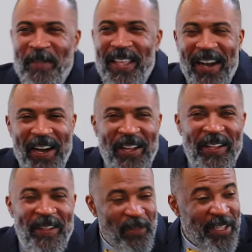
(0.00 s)

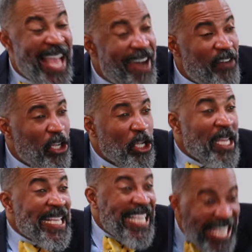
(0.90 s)
The
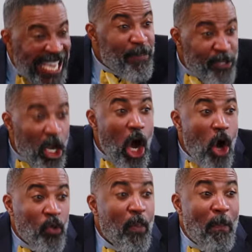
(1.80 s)
devil keeps
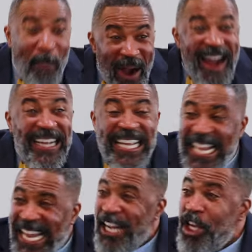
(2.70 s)
on
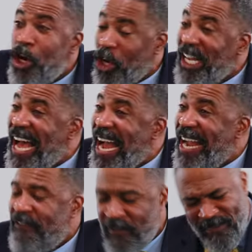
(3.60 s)
barking in your
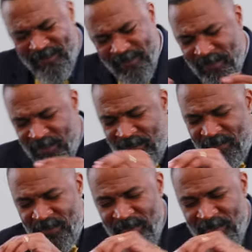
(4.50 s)
life. Yeah.